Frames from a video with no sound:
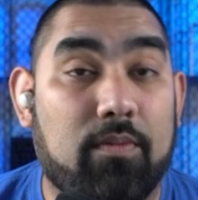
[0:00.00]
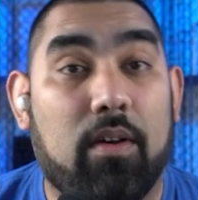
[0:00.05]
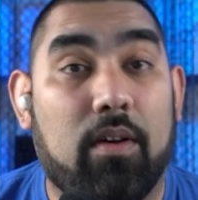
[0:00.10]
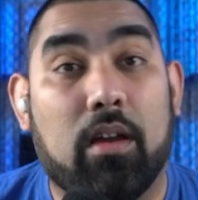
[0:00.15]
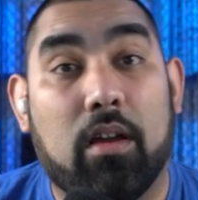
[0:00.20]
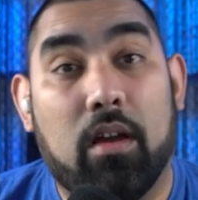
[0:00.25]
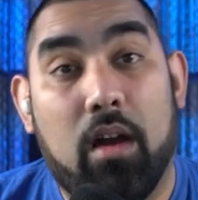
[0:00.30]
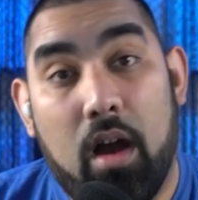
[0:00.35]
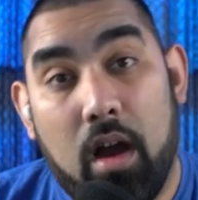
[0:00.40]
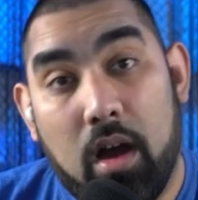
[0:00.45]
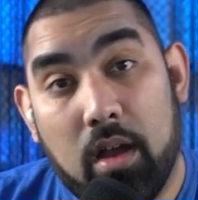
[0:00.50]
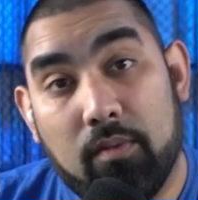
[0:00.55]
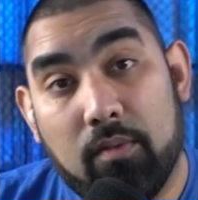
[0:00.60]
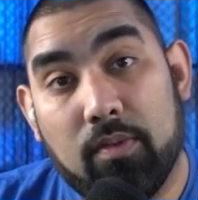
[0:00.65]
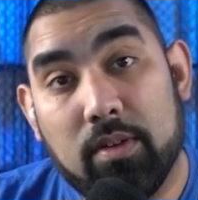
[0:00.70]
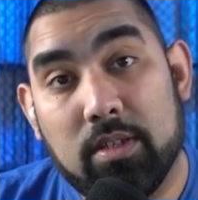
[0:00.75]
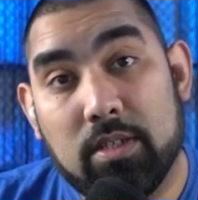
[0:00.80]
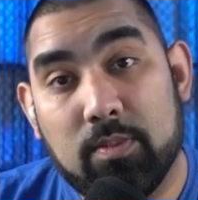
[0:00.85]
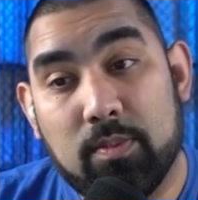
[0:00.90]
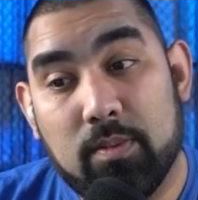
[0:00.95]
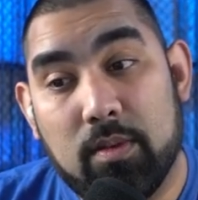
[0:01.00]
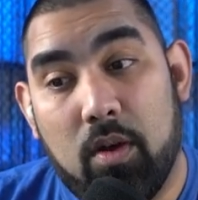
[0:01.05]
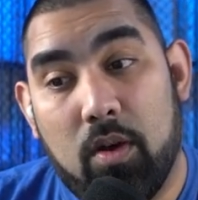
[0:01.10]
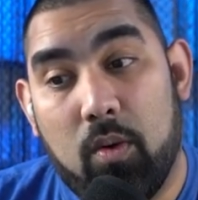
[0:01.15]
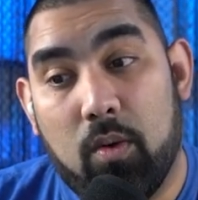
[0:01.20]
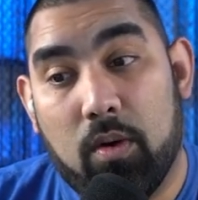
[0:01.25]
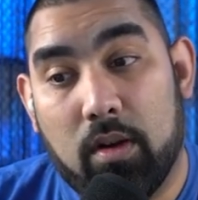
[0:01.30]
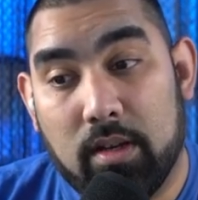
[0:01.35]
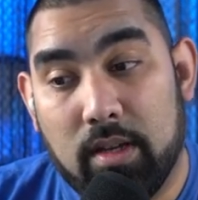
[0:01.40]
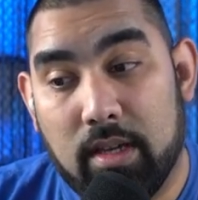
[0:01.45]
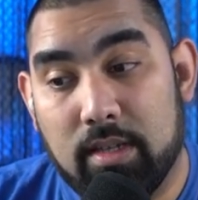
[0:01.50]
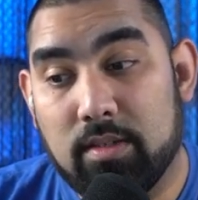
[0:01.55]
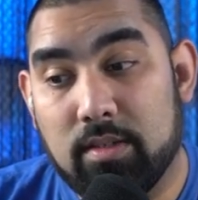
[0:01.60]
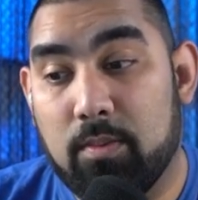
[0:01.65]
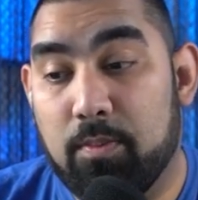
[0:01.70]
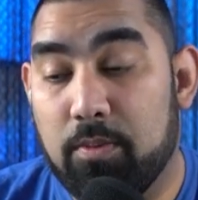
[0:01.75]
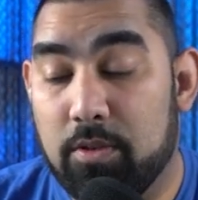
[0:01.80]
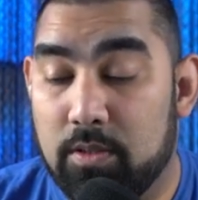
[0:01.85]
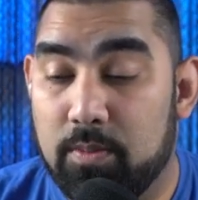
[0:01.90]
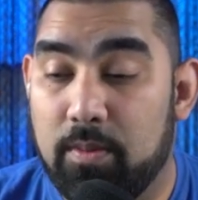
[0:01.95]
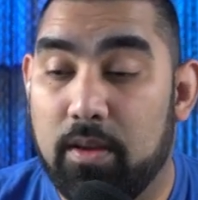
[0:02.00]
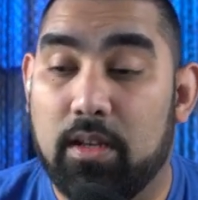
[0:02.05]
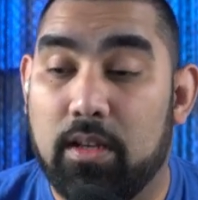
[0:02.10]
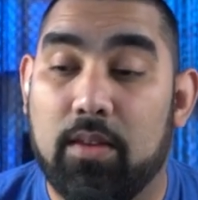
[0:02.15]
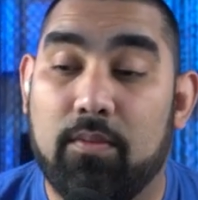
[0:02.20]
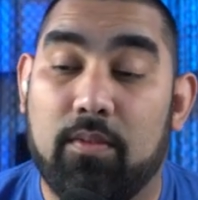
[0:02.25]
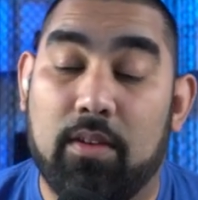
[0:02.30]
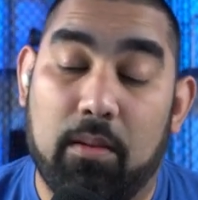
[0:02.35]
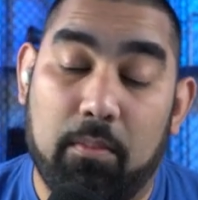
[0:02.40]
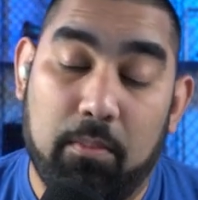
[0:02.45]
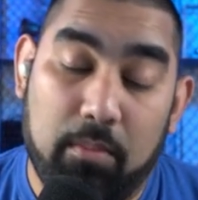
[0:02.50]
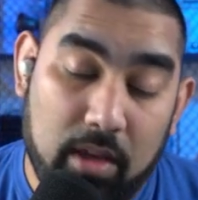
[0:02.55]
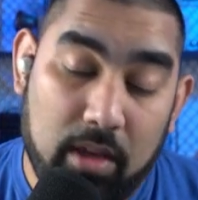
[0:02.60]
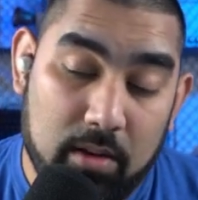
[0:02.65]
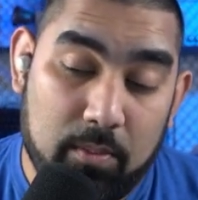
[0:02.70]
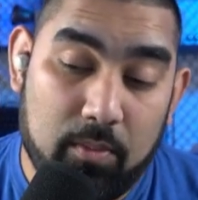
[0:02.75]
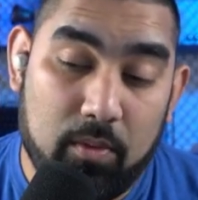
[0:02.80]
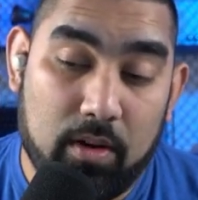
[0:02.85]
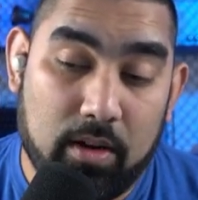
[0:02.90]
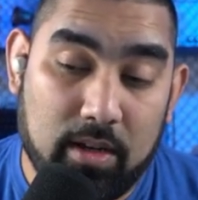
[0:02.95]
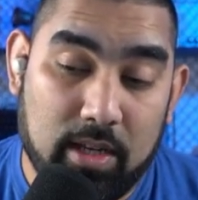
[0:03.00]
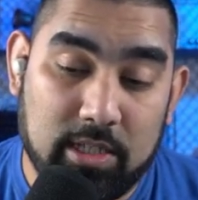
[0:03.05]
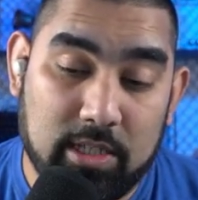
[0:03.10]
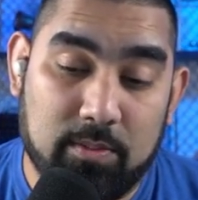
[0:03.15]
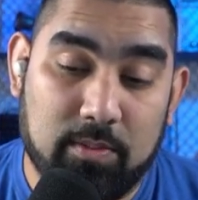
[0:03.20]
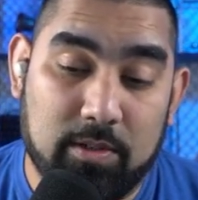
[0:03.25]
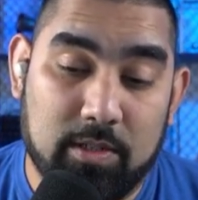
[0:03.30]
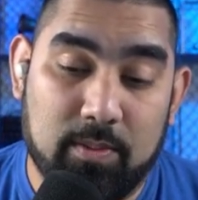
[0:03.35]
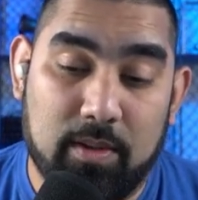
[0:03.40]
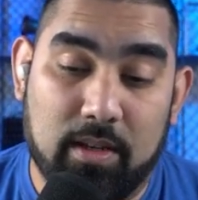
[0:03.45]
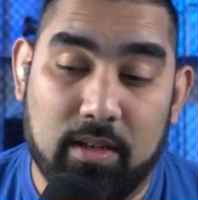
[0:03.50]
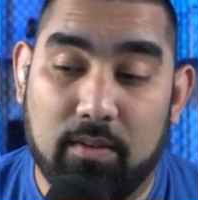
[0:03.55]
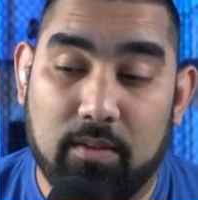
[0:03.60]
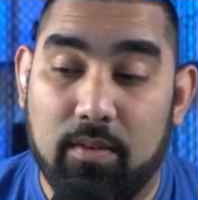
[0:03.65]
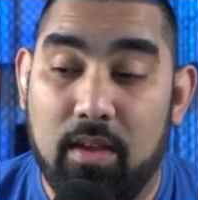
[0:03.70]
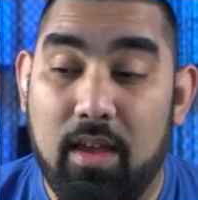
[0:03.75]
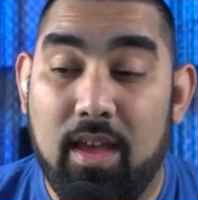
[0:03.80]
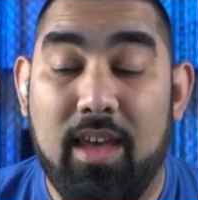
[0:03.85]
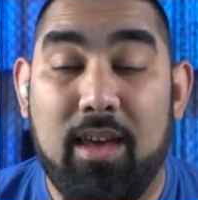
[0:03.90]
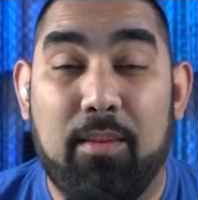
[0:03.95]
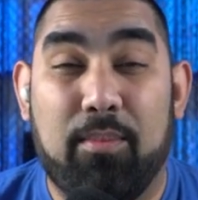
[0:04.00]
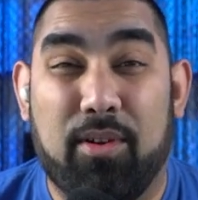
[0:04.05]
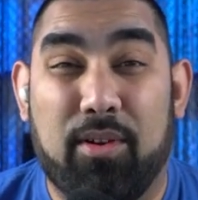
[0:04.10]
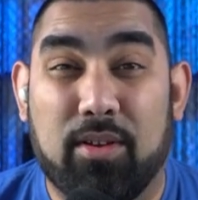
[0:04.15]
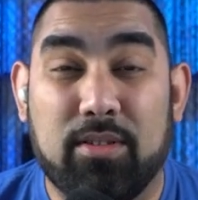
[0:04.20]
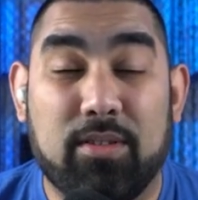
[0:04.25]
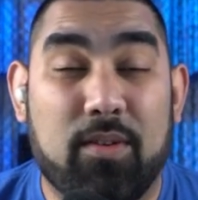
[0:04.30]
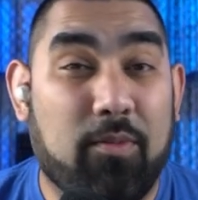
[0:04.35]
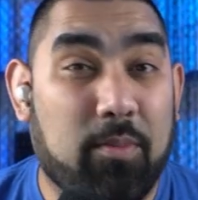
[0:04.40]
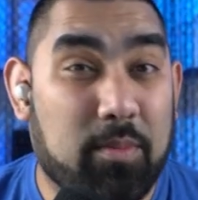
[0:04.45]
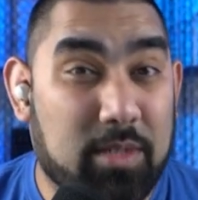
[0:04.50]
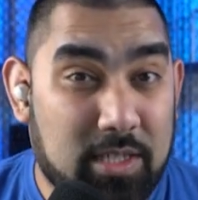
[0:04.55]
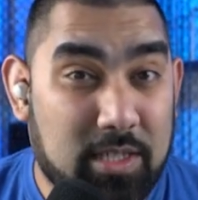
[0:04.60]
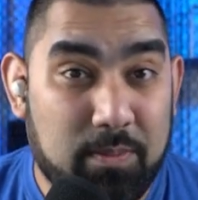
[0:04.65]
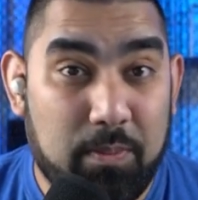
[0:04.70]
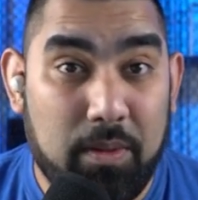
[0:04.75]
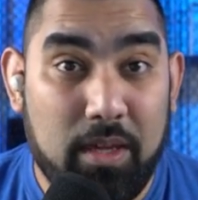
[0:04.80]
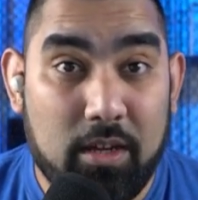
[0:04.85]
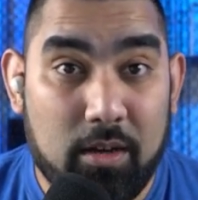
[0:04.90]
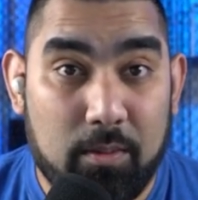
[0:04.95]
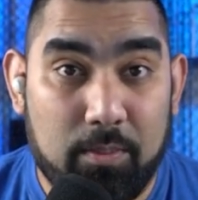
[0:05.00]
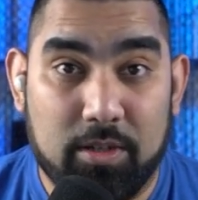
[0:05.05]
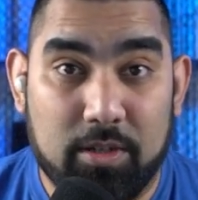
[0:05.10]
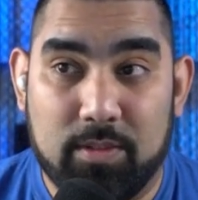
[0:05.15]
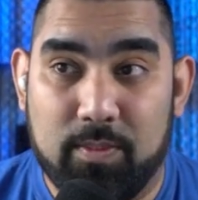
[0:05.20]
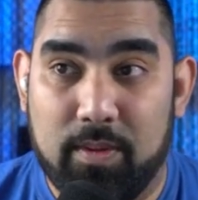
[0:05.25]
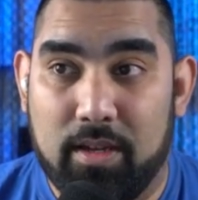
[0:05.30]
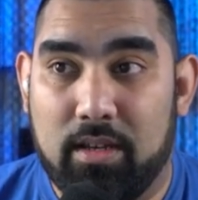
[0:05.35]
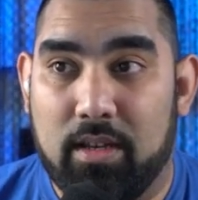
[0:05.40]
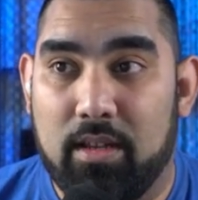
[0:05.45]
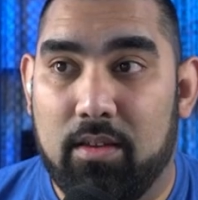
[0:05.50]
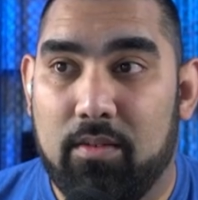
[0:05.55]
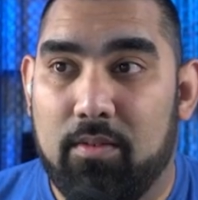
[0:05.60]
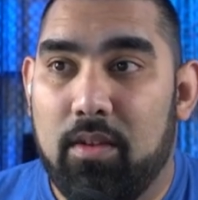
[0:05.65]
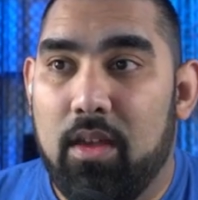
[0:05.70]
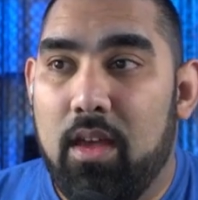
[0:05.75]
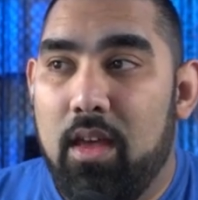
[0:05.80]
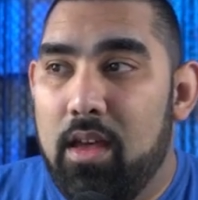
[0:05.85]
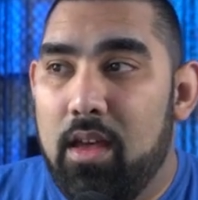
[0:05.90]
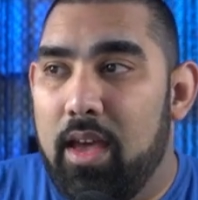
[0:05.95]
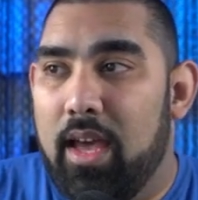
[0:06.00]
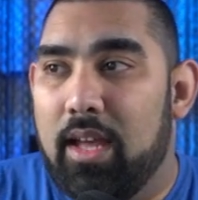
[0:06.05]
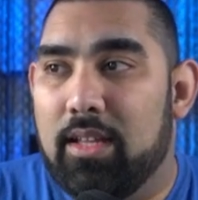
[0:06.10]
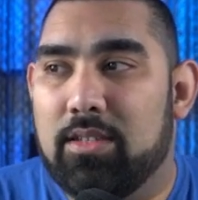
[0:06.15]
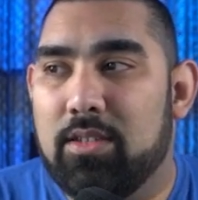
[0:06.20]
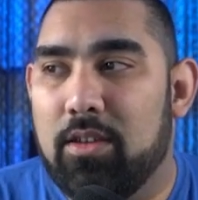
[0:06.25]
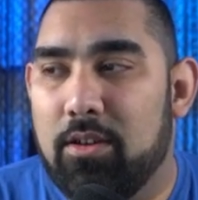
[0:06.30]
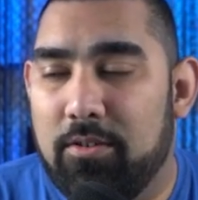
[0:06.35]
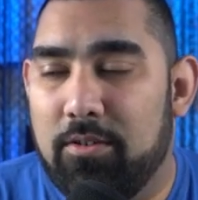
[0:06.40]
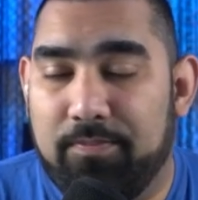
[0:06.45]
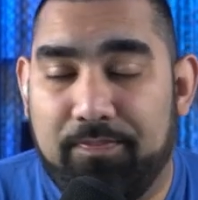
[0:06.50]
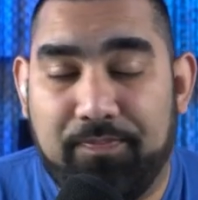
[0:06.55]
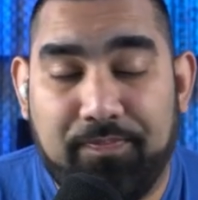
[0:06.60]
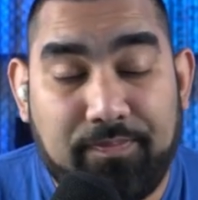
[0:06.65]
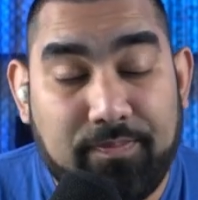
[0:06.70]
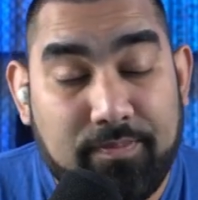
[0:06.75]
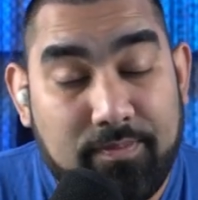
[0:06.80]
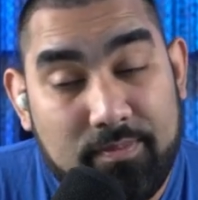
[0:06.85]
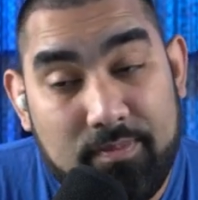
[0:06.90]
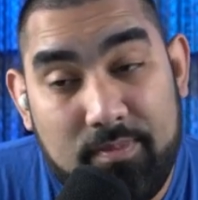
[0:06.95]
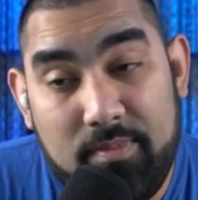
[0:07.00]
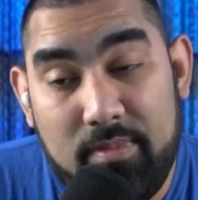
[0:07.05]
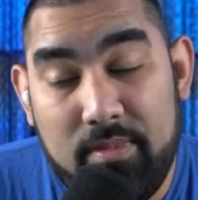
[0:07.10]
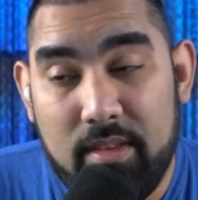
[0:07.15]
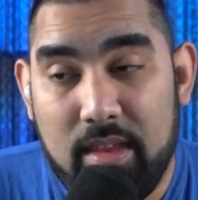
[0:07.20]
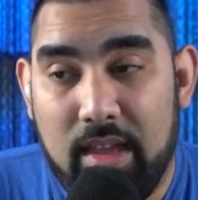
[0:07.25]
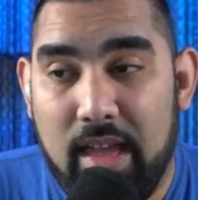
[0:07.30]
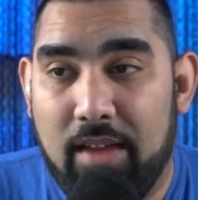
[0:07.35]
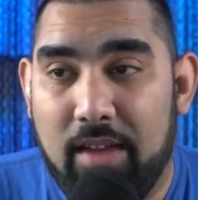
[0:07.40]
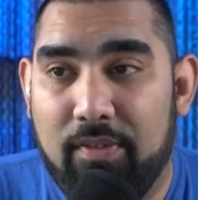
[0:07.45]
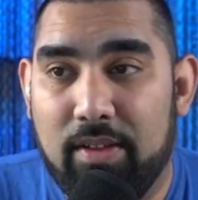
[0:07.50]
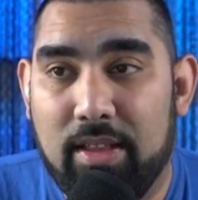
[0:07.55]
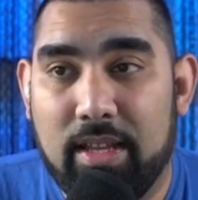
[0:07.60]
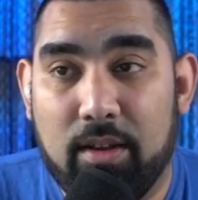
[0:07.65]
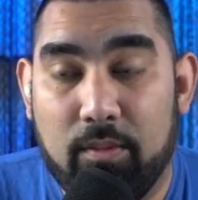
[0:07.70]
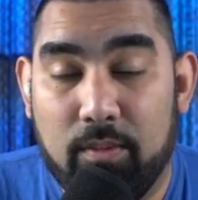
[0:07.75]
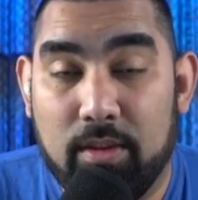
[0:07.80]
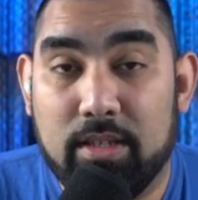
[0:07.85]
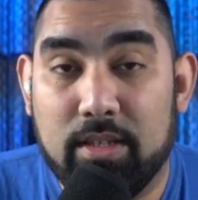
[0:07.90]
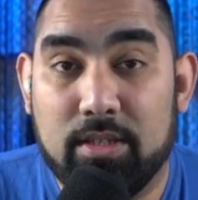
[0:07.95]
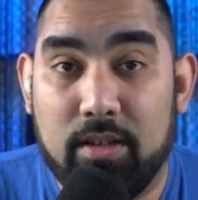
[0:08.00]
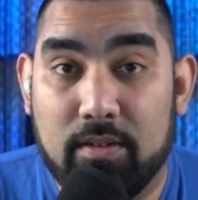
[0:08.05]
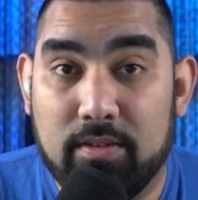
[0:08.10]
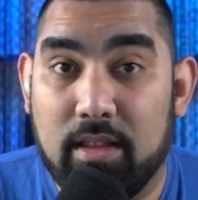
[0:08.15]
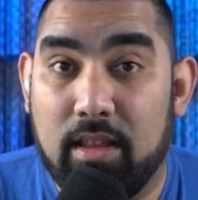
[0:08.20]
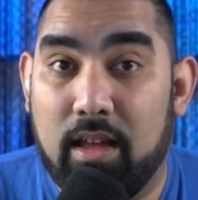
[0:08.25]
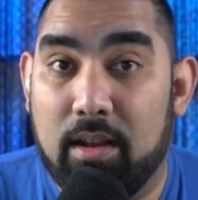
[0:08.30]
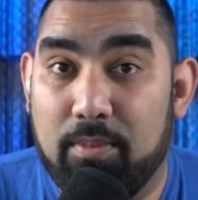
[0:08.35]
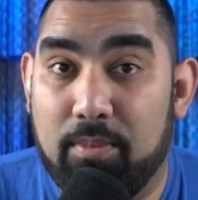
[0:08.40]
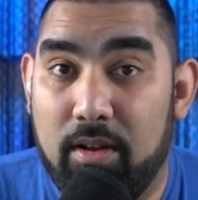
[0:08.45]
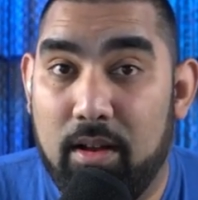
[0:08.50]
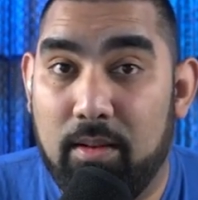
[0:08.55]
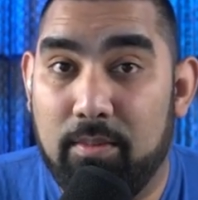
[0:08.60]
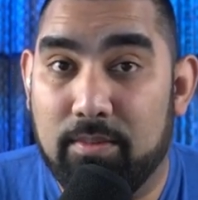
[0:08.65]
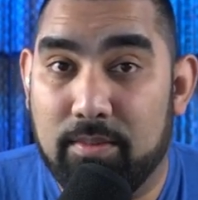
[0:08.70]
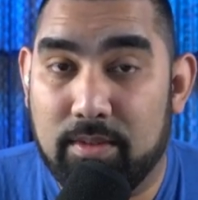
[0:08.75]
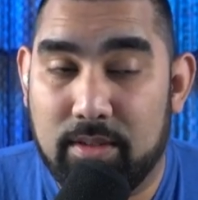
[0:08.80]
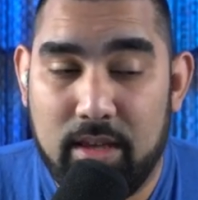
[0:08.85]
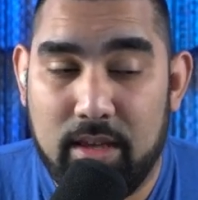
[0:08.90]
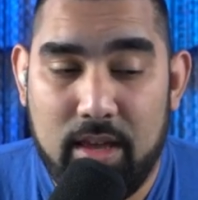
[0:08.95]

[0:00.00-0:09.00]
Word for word: a conference organizer perspective, and a meetup organizer perspective, but also from a speaker perspective. And so I feel like it really solves a lot of problems.